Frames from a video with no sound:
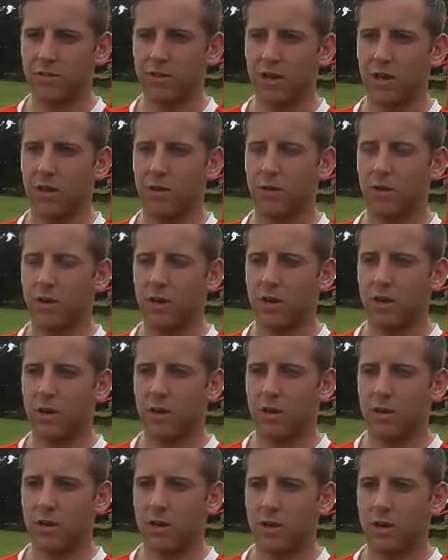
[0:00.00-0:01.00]
So
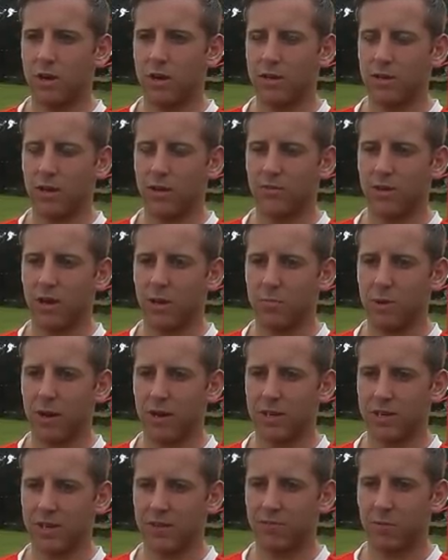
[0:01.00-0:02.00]
I've come
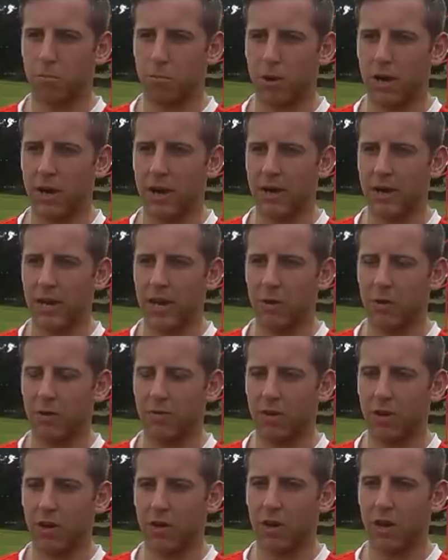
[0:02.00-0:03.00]
back a different player now.
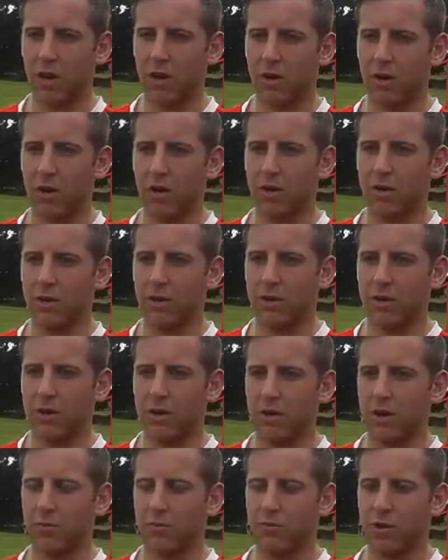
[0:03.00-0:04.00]
I've learned a lot, and
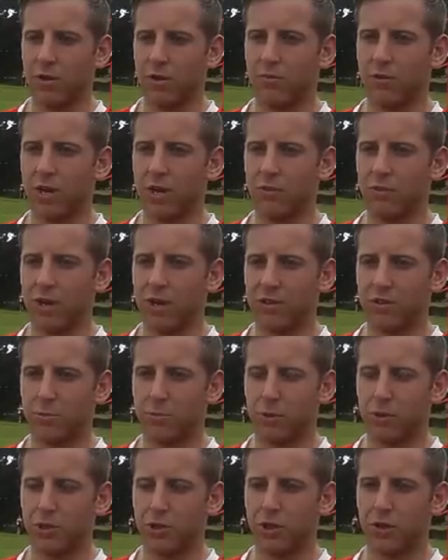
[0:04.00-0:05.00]
I'm really ready
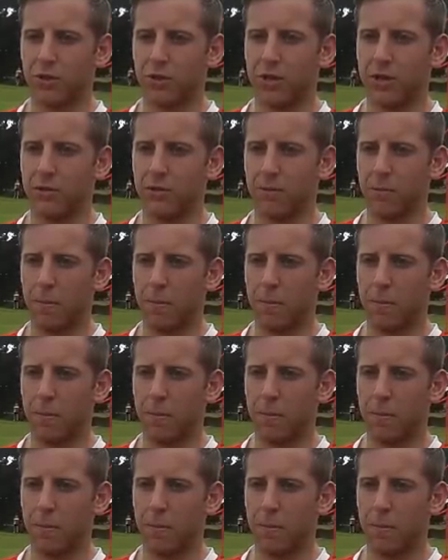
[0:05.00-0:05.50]
to push on now.